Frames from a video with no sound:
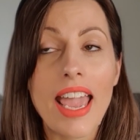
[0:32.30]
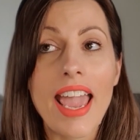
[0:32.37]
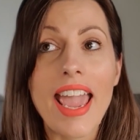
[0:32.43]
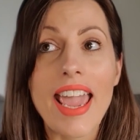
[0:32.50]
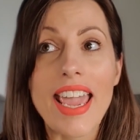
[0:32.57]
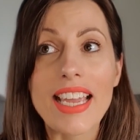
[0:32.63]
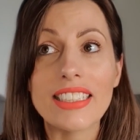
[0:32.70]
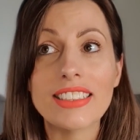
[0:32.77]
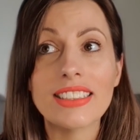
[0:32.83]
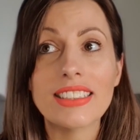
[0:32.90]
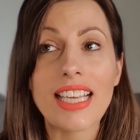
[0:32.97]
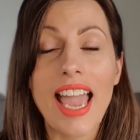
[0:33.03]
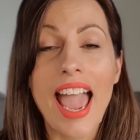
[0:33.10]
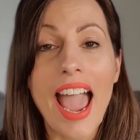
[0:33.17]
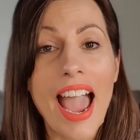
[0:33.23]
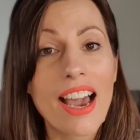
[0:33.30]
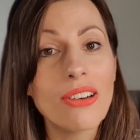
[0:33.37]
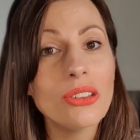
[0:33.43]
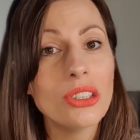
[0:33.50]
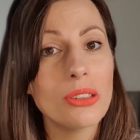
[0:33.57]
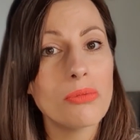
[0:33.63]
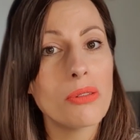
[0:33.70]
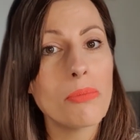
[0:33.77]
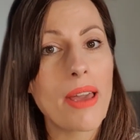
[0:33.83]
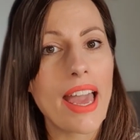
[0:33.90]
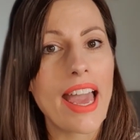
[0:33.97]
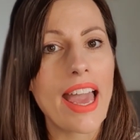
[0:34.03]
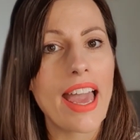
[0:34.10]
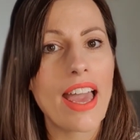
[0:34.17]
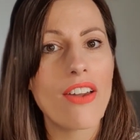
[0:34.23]
It's how to
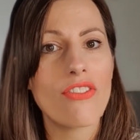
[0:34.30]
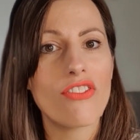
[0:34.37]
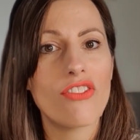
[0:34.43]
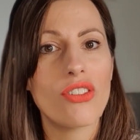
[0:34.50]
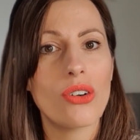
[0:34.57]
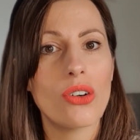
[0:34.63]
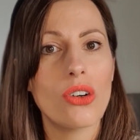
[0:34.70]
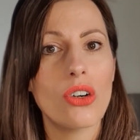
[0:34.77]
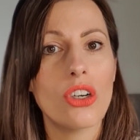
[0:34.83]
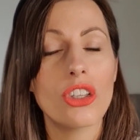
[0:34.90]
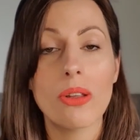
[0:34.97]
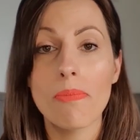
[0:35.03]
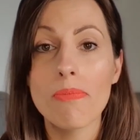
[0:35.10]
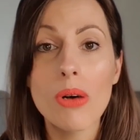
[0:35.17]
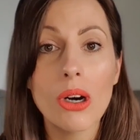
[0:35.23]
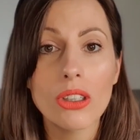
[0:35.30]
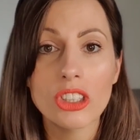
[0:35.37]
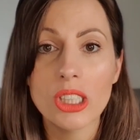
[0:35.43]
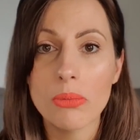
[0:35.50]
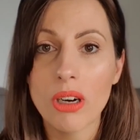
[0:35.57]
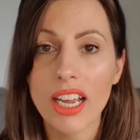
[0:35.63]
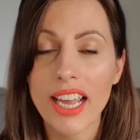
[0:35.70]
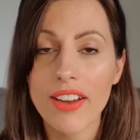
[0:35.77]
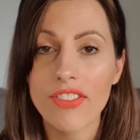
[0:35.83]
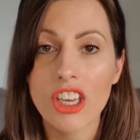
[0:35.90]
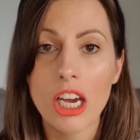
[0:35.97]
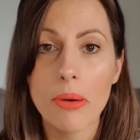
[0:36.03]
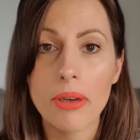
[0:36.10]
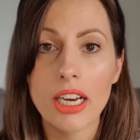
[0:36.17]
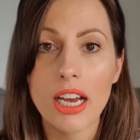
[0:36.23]
prepare for the mocks you might have
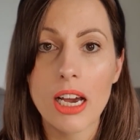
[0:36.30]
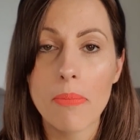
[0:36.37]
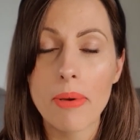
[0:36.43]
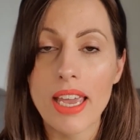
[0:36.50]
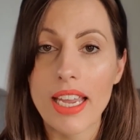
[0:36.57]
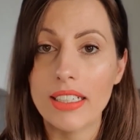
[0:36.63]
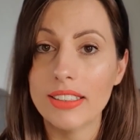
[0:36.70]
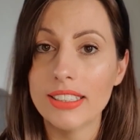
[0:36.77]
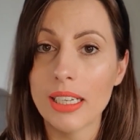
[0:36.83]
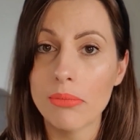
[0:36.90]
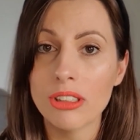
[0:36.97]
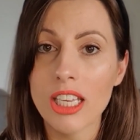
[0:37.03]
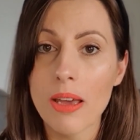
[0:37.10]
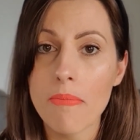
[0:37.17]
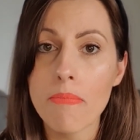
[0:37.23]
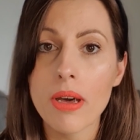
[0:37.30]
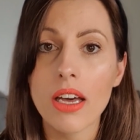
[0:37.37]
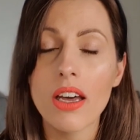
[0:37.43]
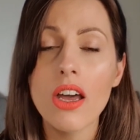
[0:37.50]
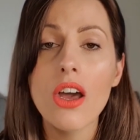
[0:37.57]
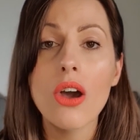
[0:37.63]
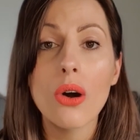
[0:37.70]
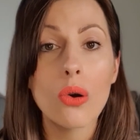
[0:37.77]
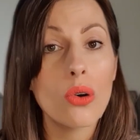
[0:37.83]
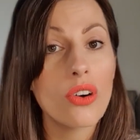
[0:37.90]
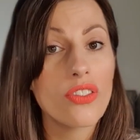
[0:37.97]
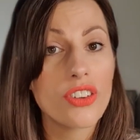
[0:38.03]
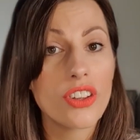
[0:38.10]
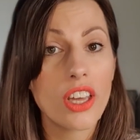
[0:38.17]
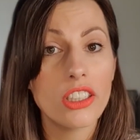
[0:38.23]
coming up in September, or
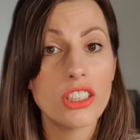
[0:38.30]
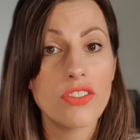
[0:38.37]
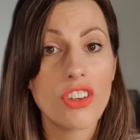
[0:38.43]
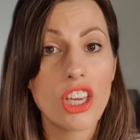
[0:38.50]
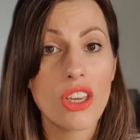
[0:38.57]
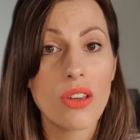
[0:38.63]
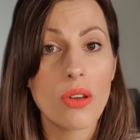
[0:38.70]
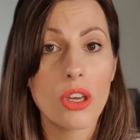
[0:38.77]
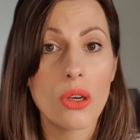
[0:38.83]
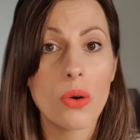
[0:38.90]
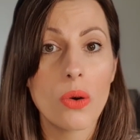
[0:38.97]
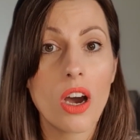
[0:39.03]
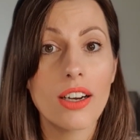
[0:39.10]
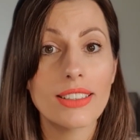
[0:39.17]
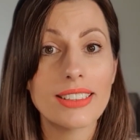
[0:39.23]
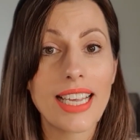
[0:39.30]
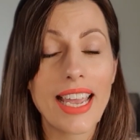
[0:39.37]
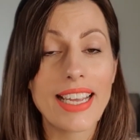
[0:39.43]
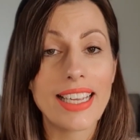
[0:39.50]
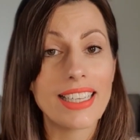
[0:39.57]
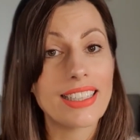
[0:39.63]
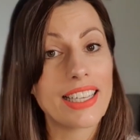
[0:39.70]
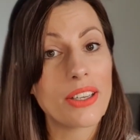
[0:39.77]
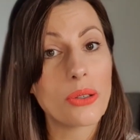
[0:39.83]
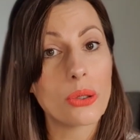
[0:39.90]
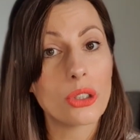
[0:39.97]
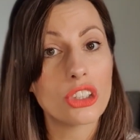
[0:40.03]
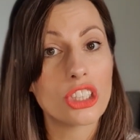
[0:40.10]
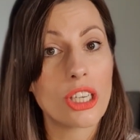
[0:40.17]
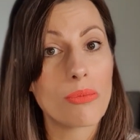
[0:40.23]
for those of you who are taking the
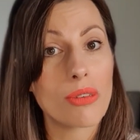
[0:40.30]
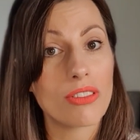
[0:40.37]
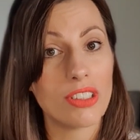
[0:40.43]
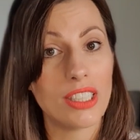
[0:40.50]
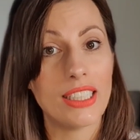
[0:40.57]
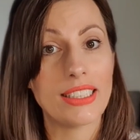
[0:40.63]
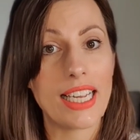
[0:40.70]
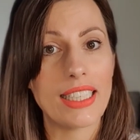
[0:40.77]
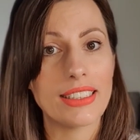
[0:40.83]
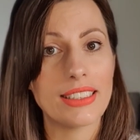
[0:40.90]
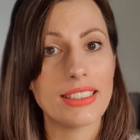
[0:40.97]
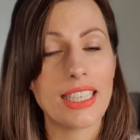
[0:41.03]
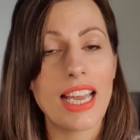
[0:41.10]
autumn resits.